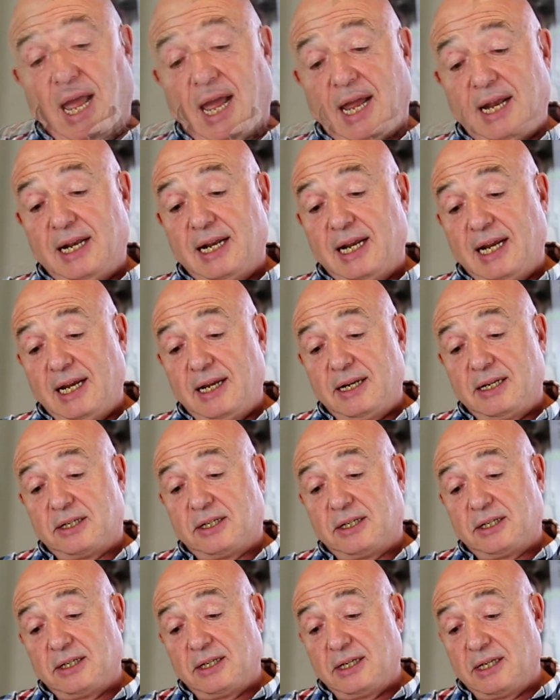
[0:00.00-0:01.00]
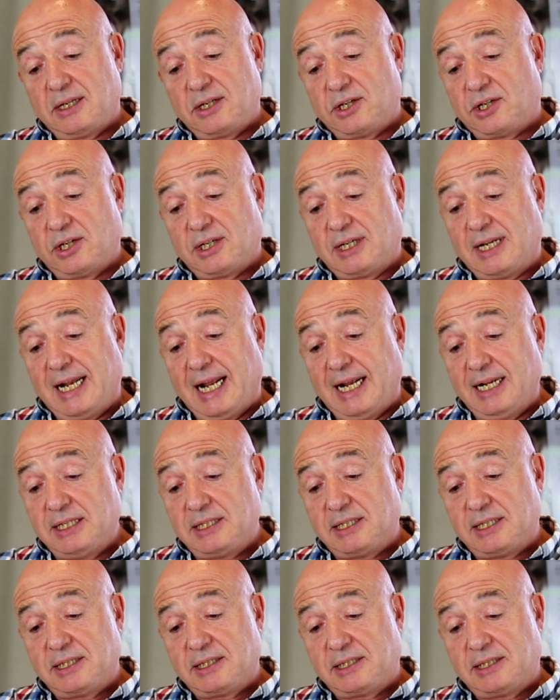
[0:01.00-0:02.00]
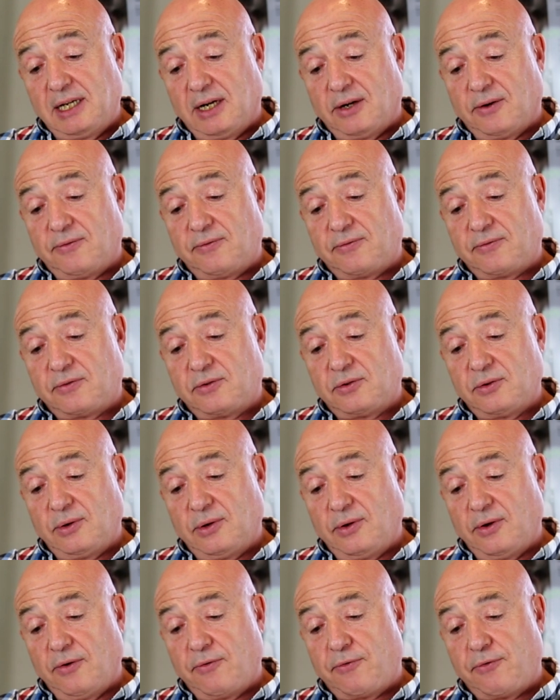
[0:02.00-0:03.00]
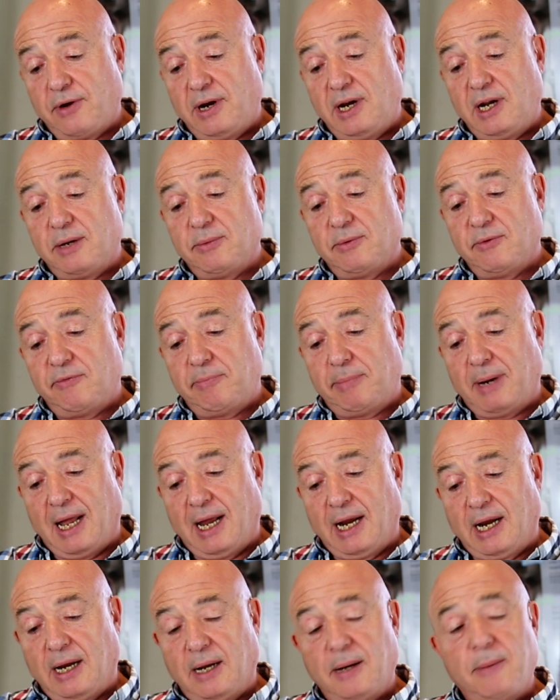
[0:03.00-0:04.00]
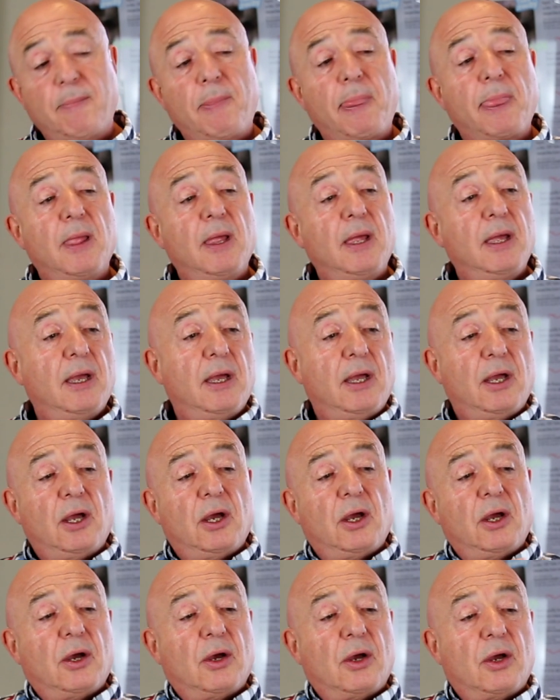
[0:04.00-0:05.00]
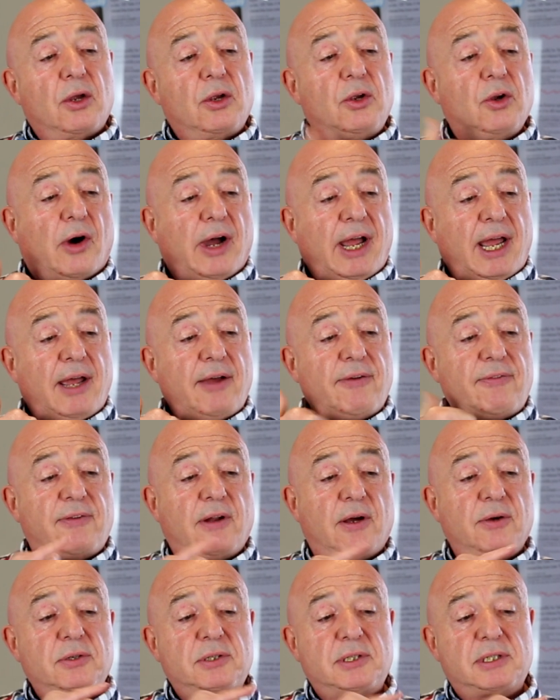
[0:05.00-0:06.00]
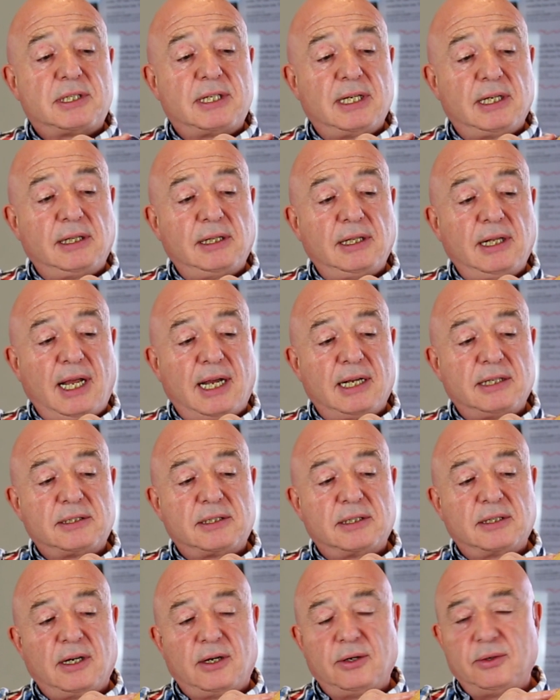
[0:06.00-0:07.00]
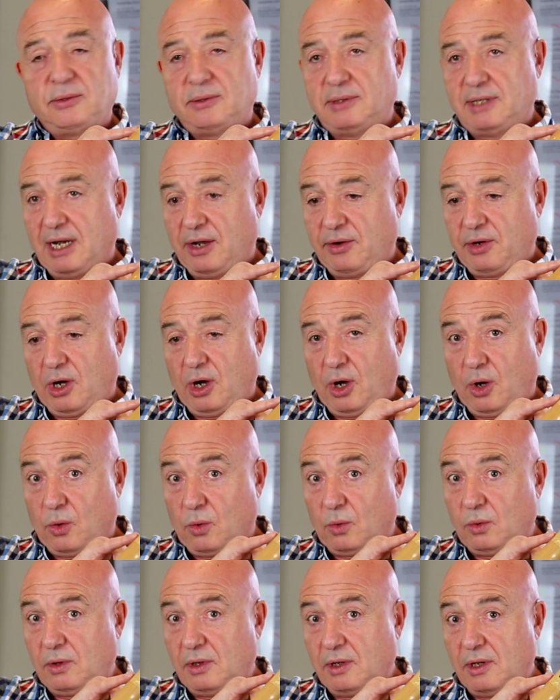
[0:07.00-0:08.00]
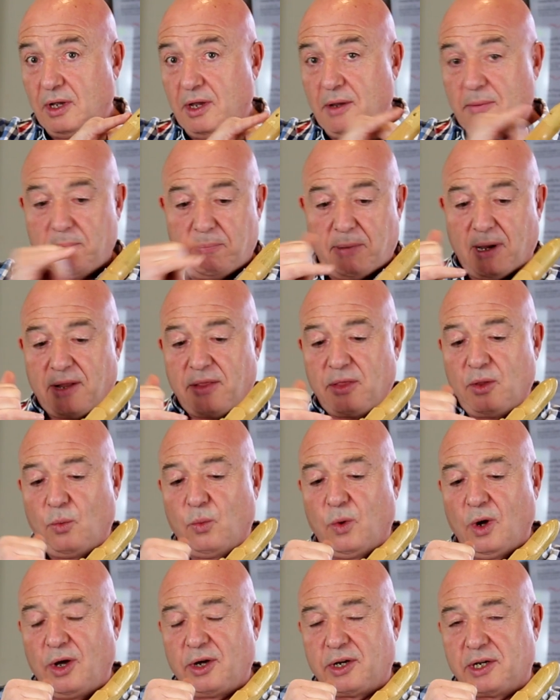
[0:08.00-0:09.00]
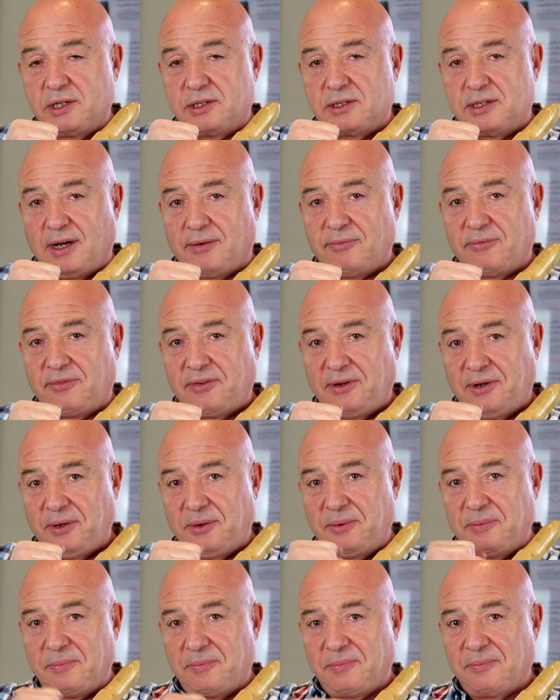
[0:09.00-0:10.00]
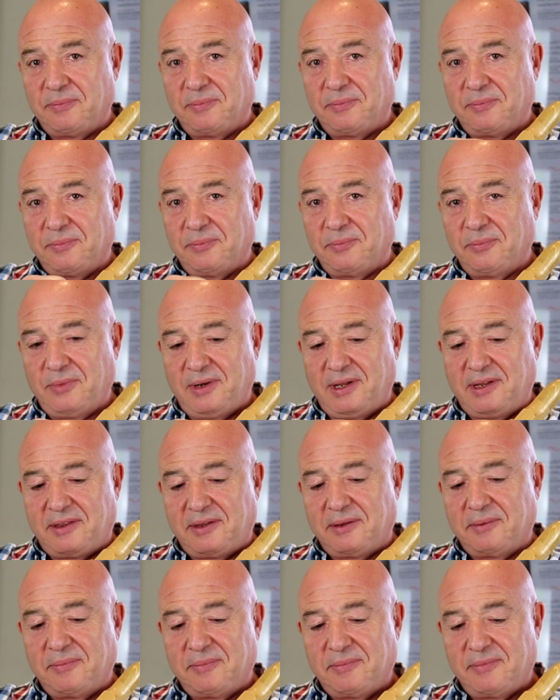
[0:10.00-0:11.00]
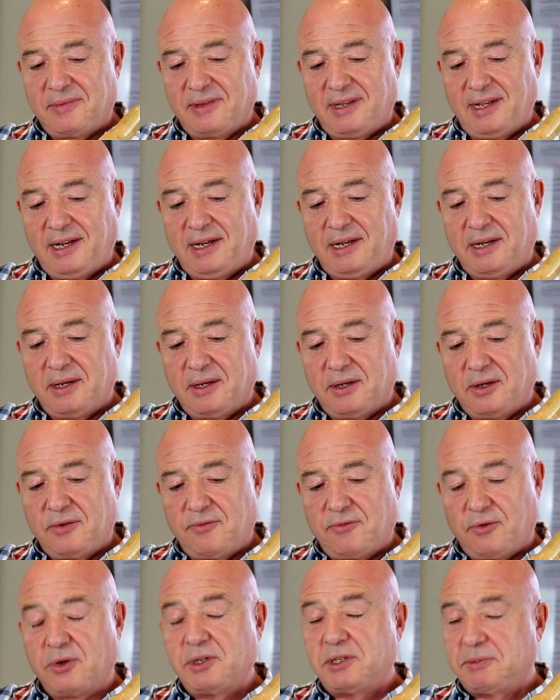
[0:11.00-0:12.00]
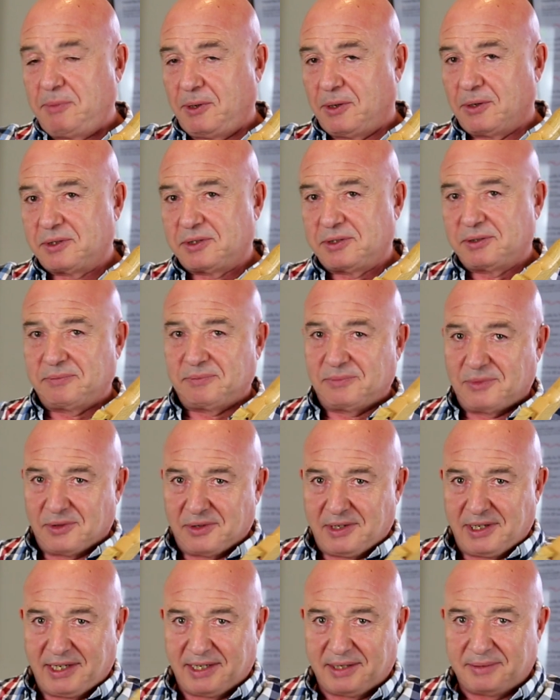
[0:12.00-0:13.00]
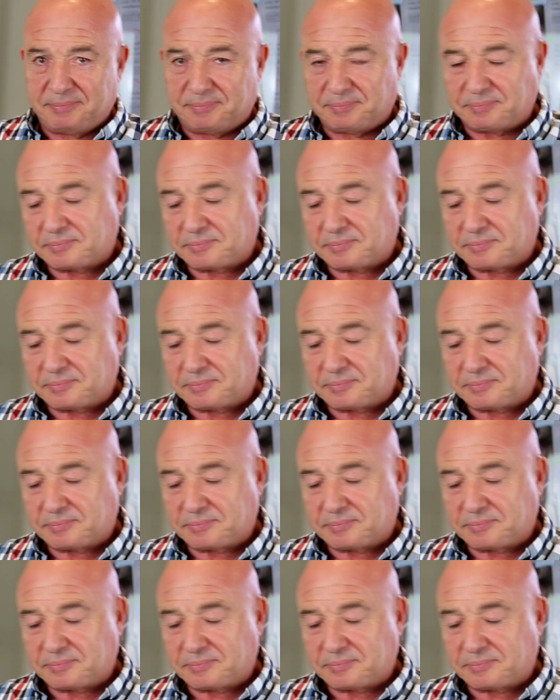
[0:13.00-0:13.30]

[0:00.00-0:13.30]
And it just lends itself to a freedom of playing. Your airflow still has to go down a hole, but the work is done for you with the voice box on here.